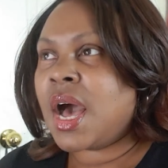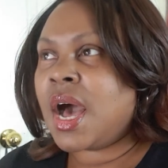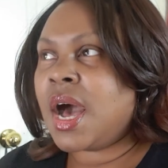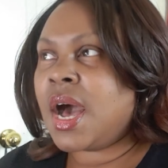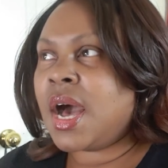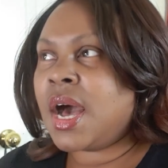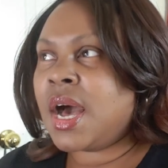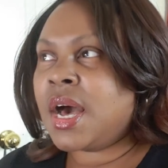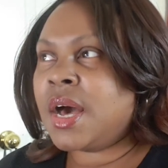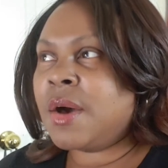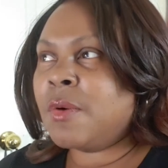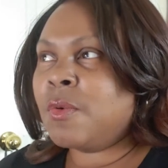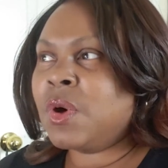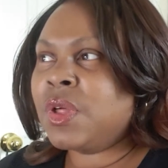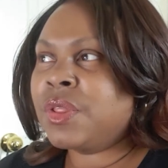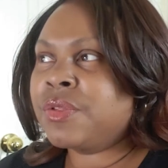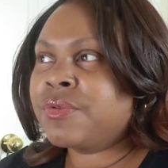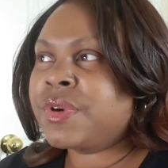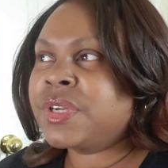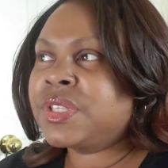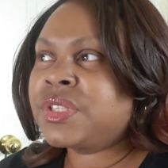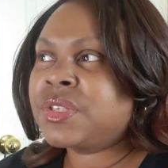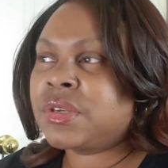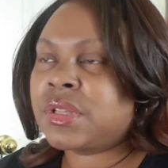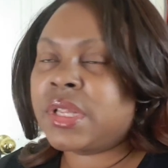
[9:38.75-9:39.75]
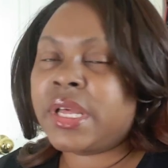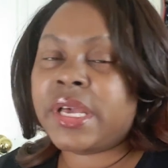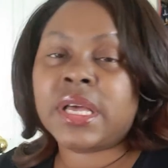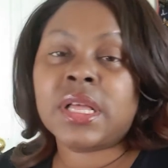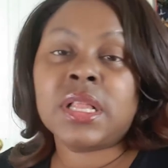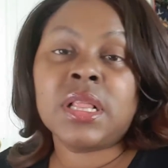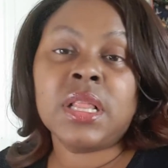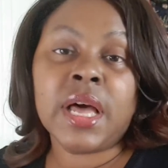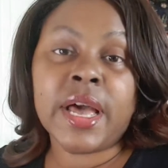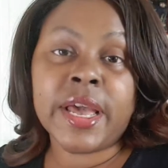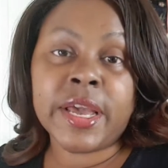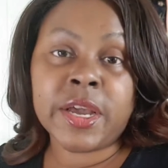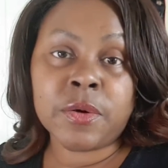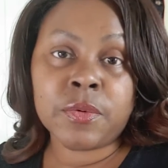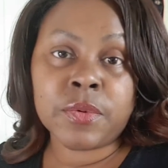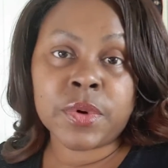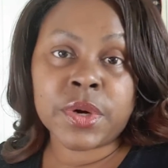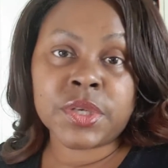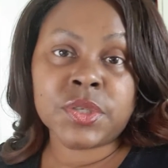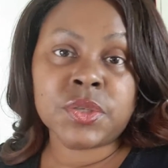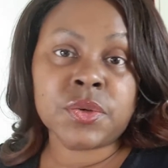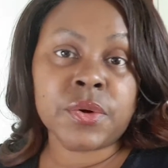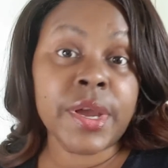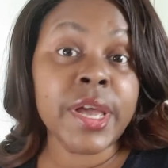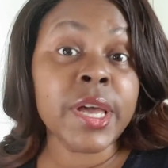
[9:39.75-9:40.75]
Well, the rest are like client
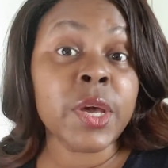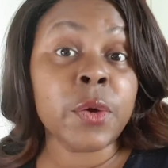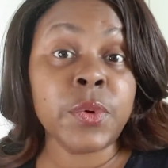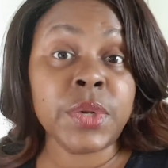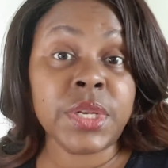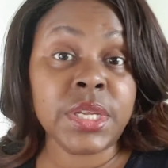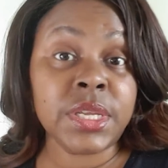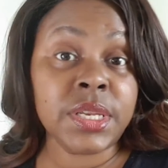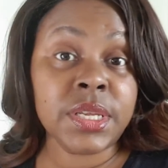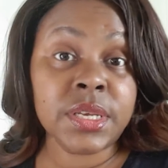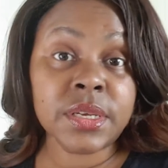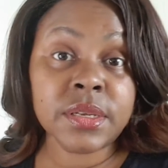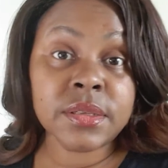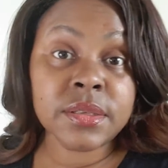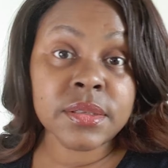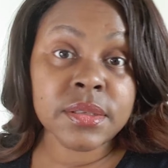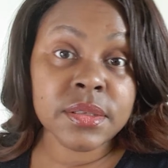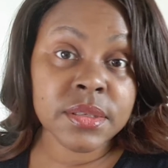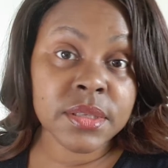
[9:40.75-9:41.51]
works or equity deals.